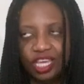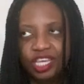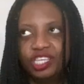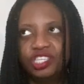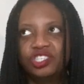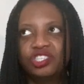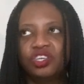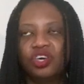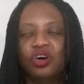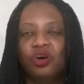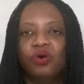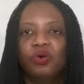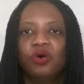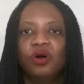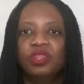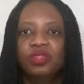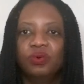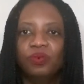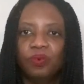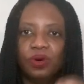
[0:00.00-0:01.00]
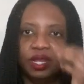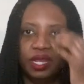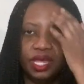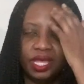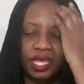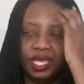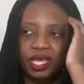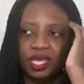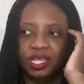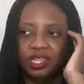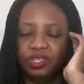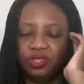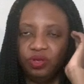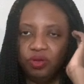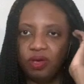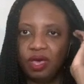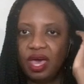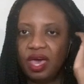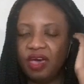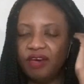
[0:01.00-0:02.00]
So on the one hand, you
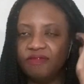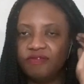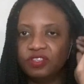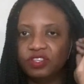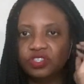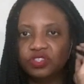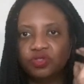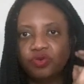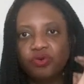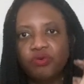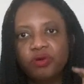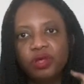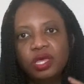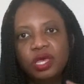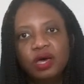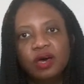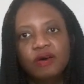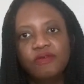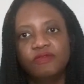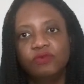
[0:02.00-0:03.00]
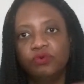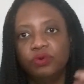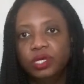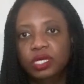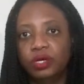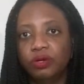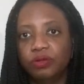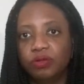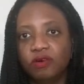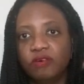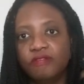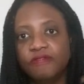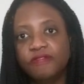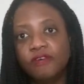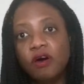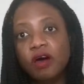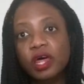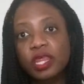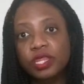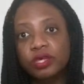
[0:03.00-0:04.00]
have the story of who killed her
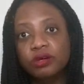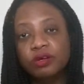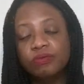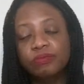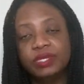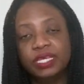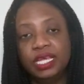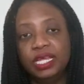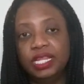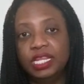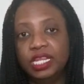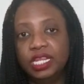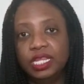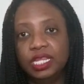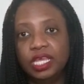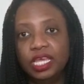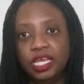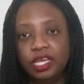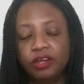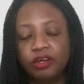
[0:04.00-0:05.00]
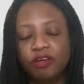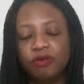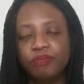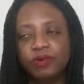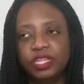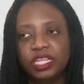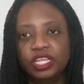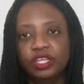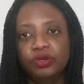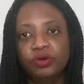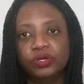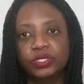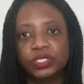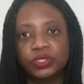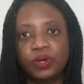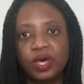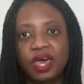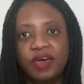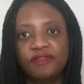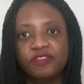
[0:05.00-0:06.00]
father being in here, but then you also
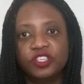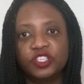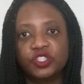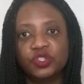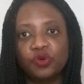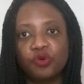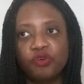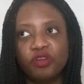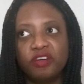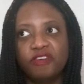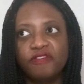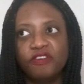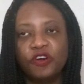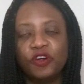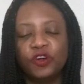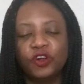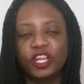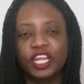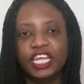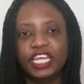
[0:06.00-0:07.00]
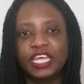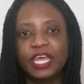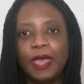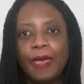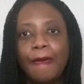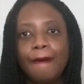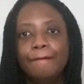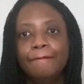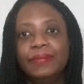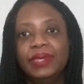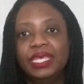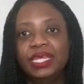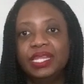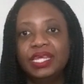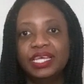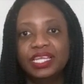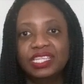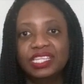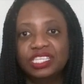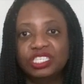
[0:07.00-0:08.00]
have the story of her like
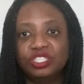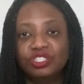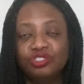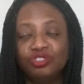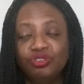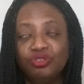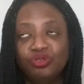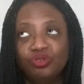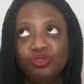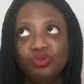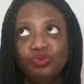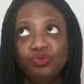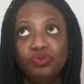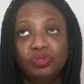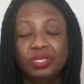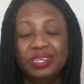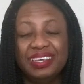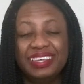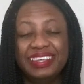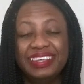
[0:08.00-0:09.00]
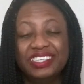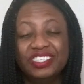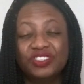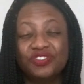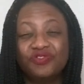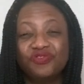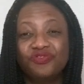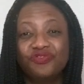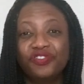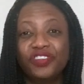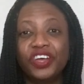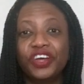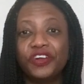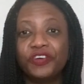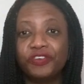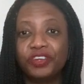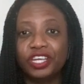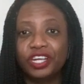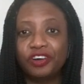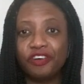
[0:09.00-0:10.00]
meeting this dude who is
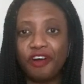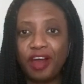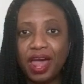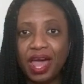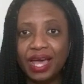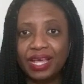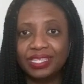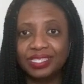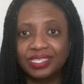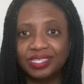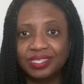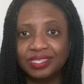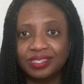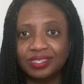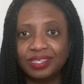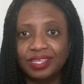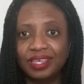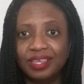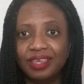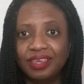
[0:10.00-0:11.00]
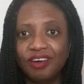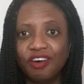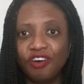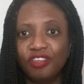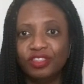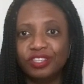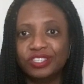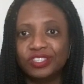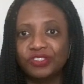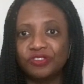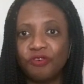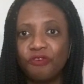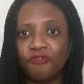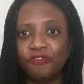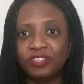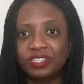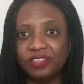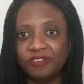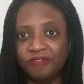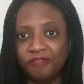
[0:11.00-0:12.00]
very crass on the
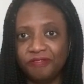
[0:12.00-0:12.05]
surface of